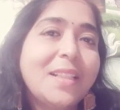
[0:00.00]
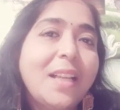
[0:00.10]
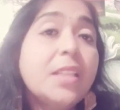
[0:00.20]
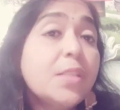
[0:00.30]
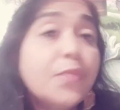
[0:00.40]

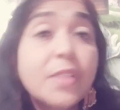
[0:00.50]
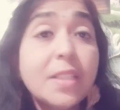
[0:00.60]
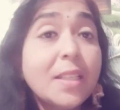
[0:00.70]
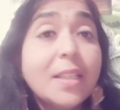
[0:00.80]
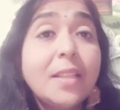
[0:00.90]
It is
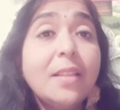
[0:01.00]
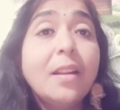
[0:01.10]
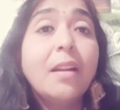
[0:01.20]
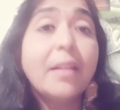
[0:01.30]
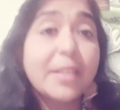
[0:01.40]
physical
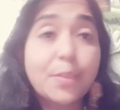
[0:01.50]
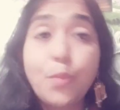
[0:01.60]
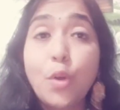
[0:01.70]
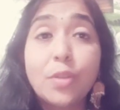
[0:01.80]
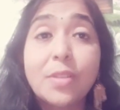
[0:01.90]

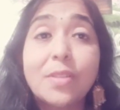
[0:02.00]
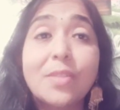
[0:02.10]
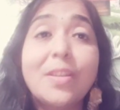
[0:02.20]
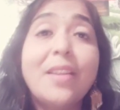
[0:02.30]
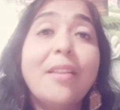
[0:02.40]
response.
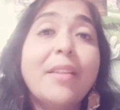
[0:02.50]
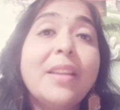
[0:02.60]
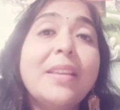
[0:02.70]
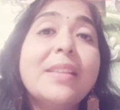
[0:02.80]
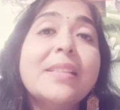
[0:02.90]

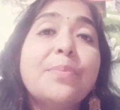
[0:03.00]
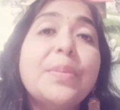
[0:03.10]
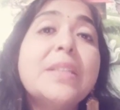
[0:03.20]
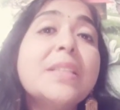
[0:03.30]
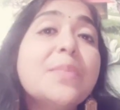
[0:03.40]
Hearing is
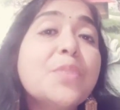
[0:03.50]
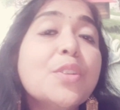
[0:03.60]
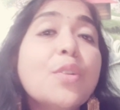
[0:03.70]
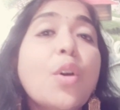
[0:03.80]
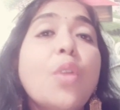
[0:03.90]

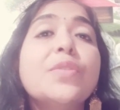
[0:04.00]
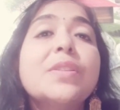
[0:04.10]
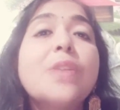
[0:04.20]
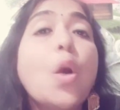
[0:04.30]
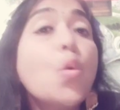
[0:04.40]
perception of
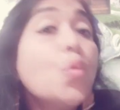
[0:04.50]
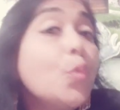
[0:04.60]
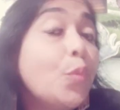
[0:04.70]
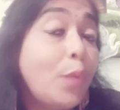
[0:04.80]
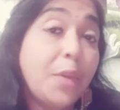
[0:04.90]

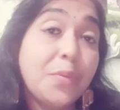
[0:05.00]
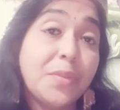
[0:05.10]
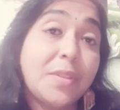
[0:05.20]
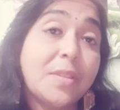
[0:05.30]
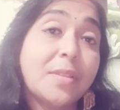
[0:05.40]
sound
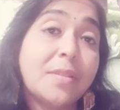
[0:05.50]
waves.